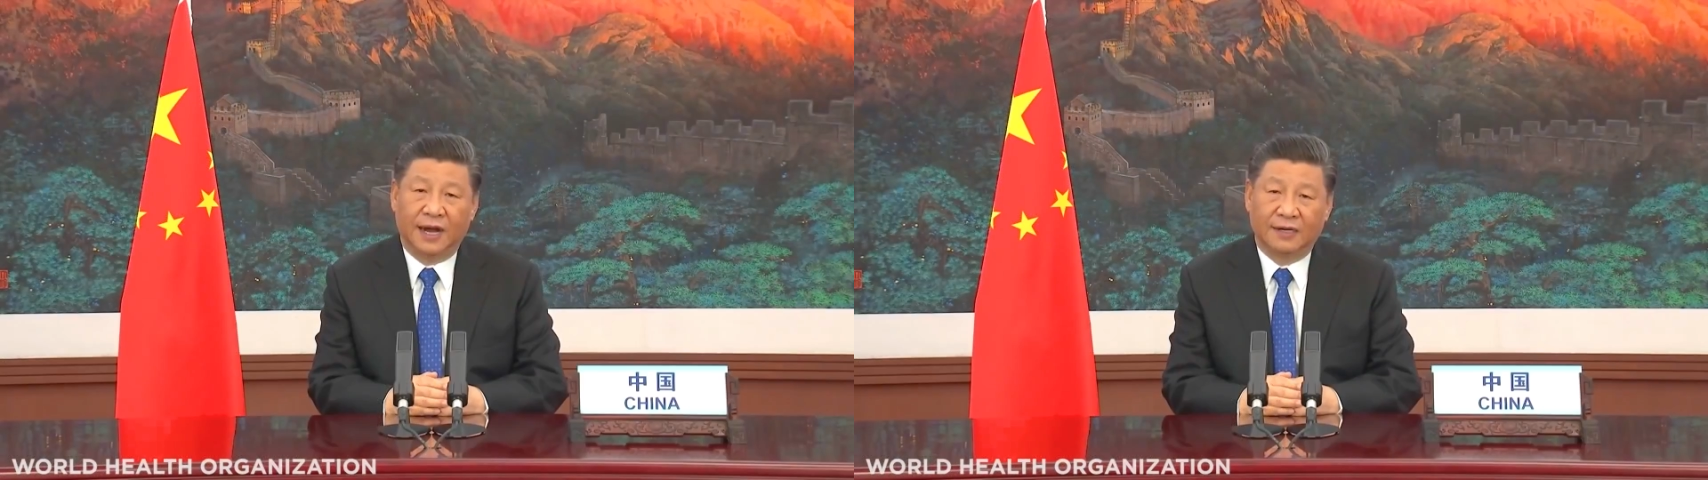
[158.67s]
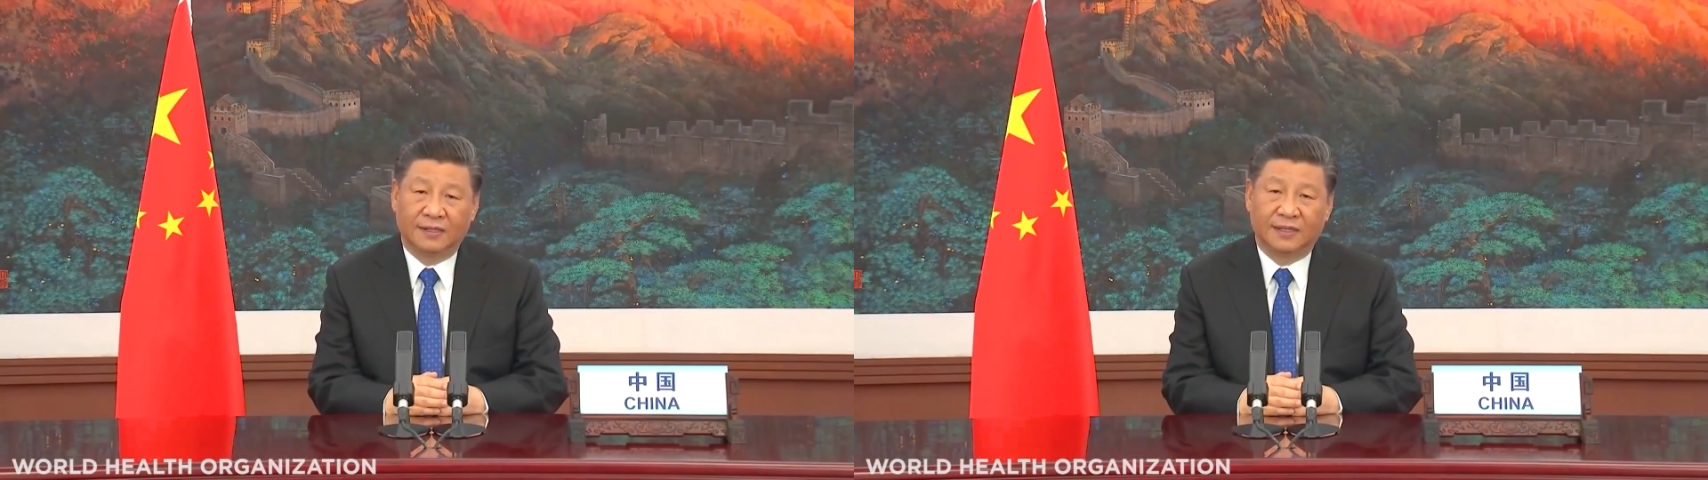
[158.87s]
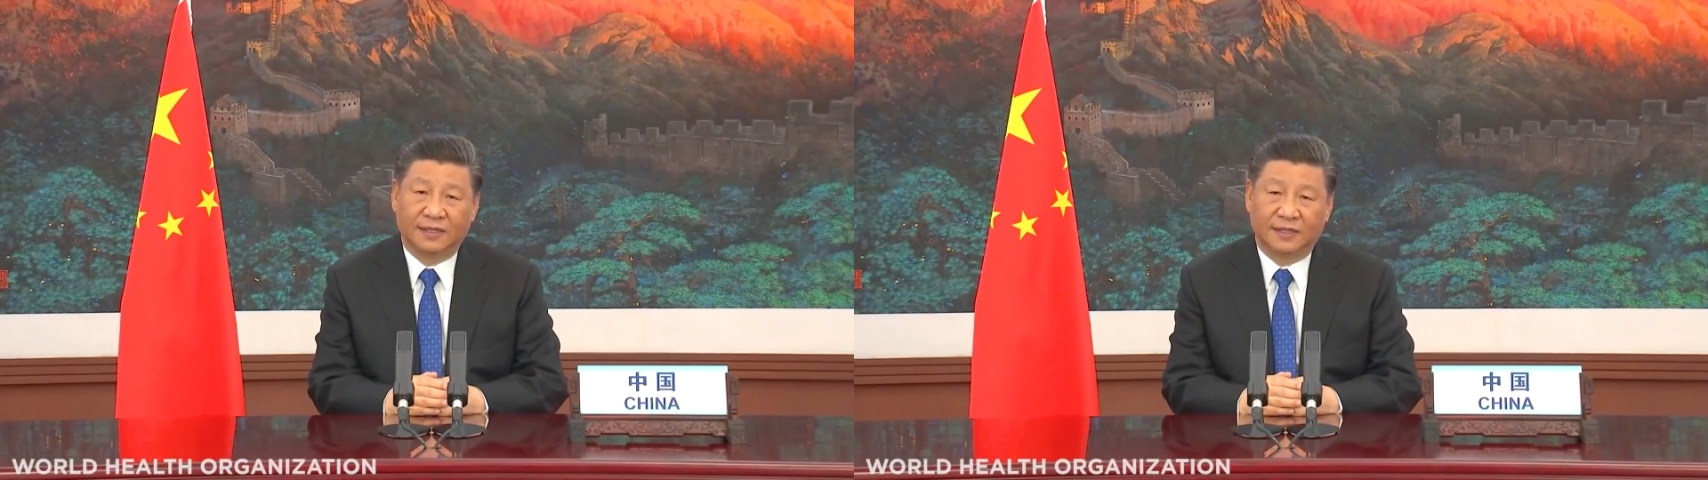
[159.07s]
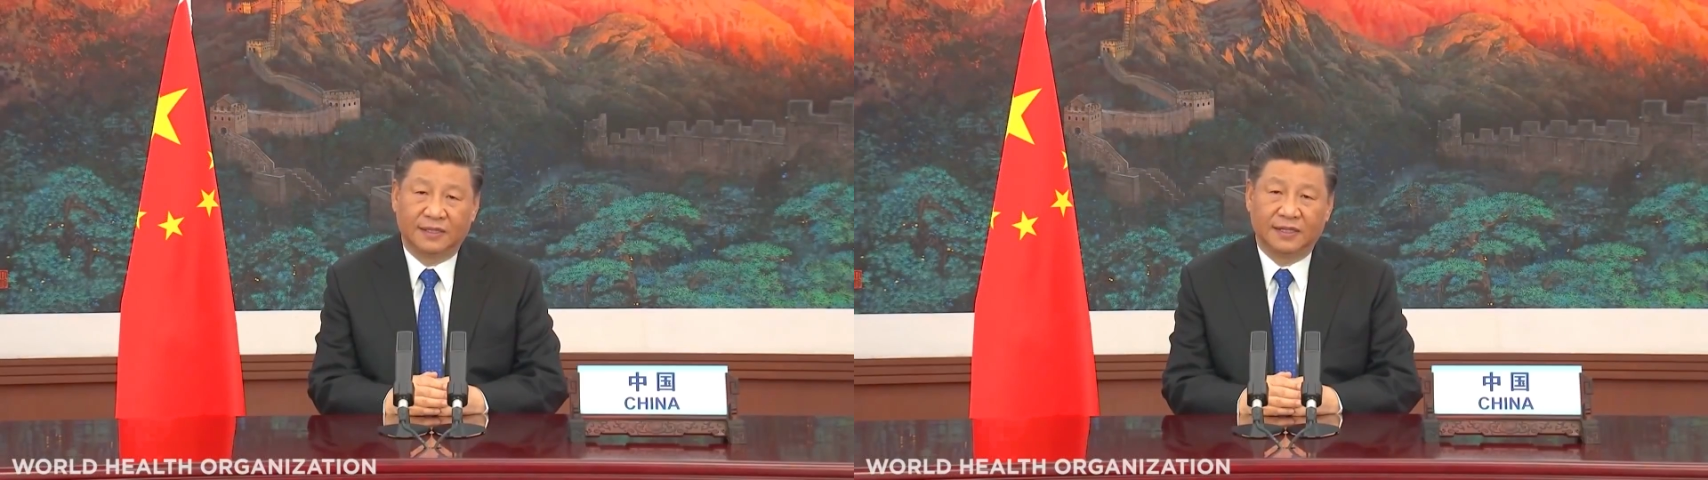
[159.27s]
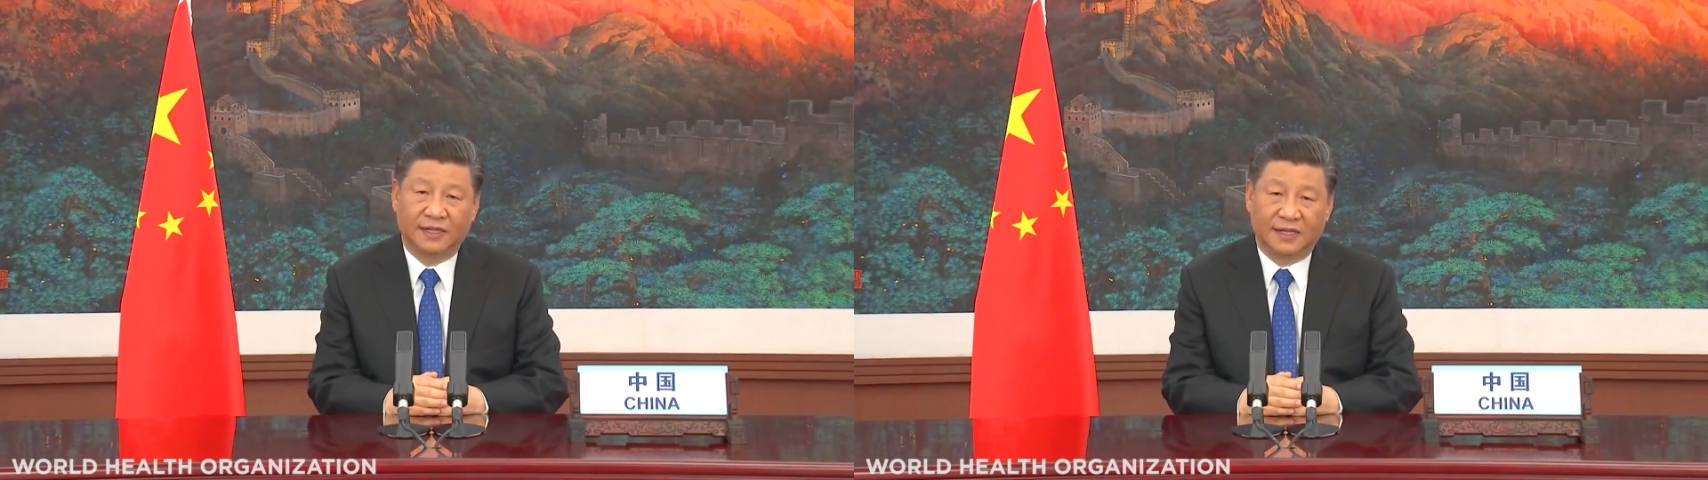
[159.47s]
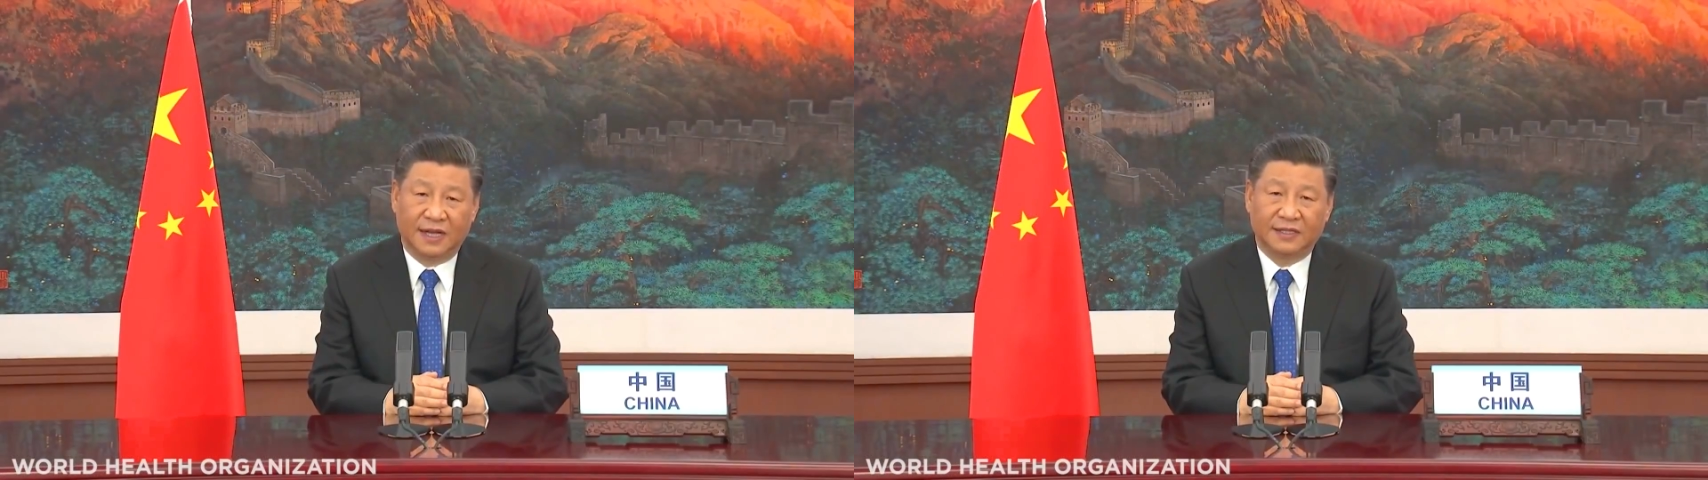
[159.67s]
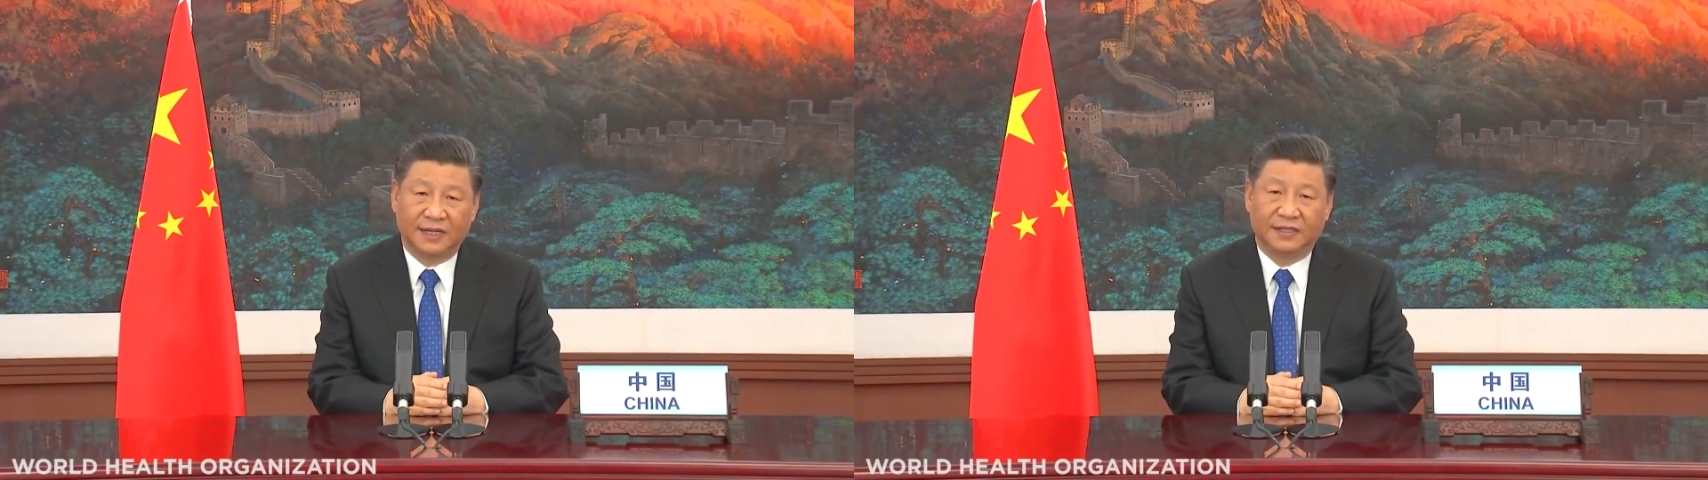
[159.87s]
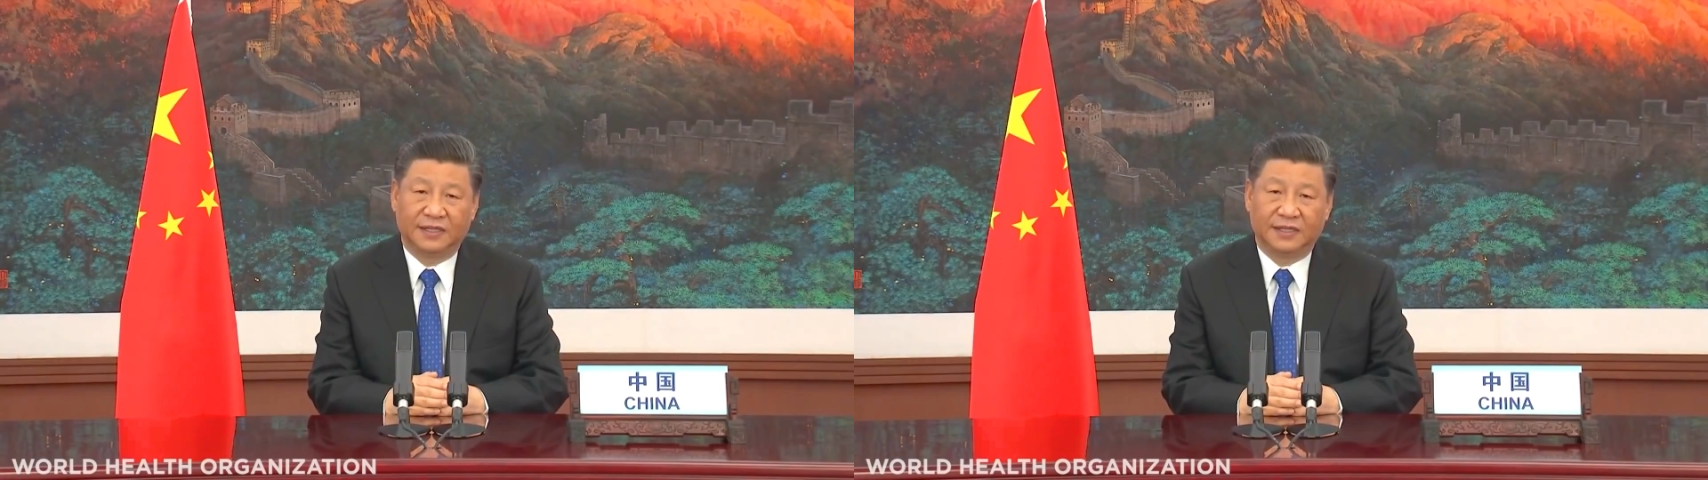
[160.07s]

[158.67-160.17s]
with America. Now let's